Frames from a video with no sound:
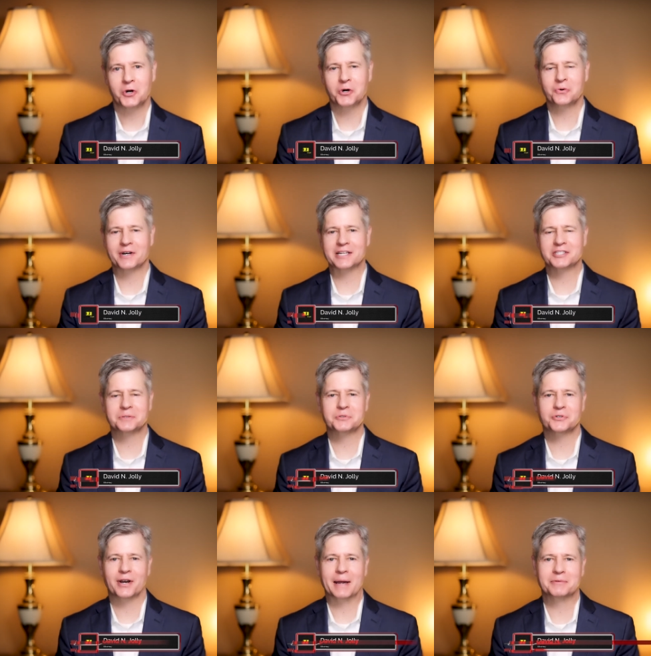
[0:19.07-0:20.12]
already
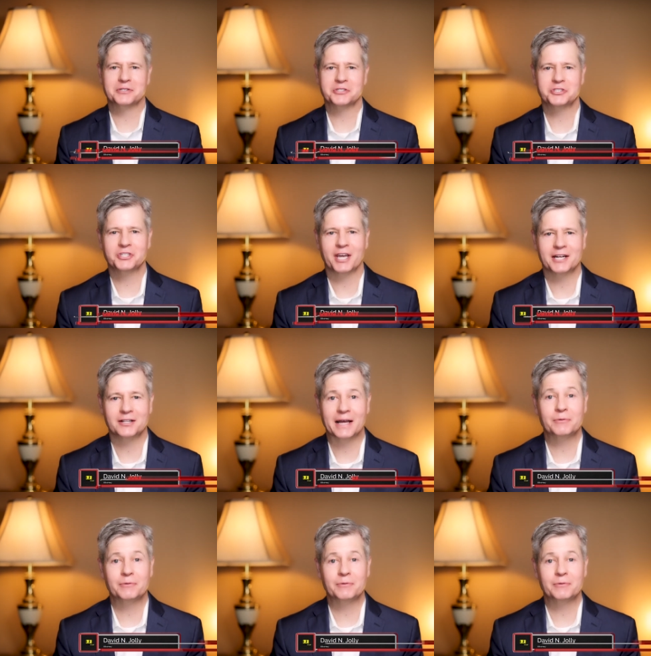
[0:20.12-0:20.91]
subscribed to this channel,